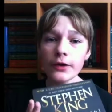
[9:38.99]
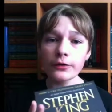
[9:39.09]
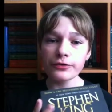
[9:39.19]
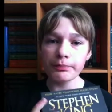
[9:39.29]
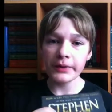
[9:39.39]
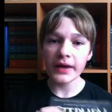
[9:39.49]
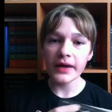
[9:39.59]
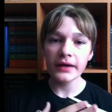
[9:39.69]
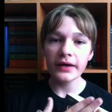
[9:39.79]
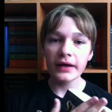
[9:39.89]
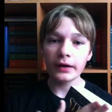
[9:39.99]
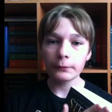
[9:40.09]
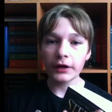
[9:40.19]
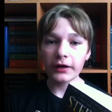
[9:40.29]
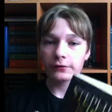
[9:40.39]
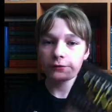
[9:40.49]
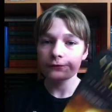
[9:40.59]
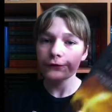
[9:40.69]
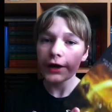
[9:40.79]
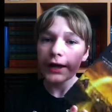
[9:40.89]
though it's big and I'm kind of
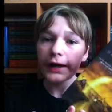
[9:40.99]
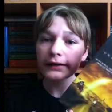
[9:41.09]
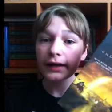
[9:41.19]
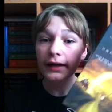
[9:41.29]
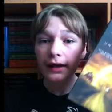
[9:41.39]
afraid,